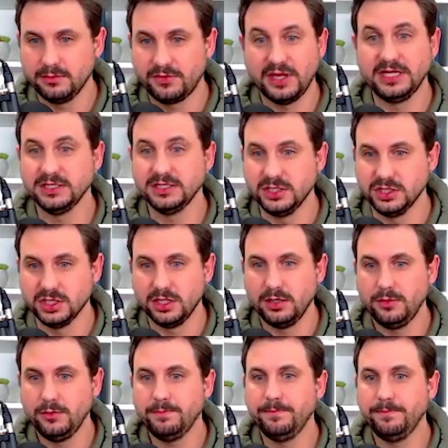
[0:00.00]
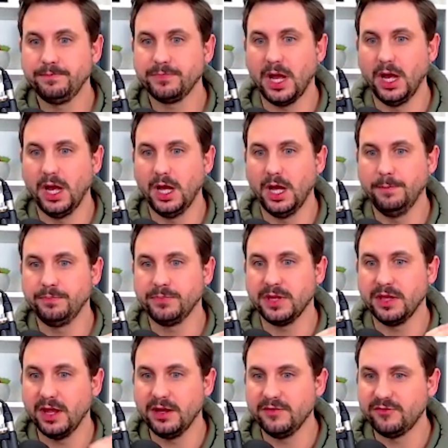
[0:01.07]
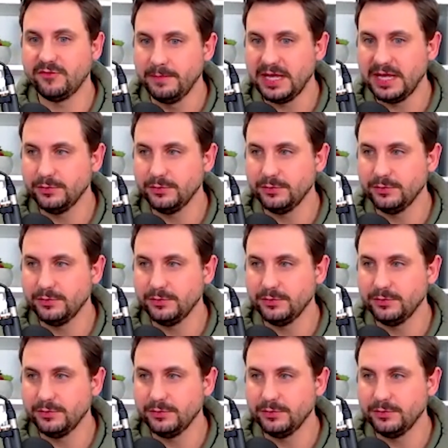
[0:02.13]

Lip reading: thing to do. And for me,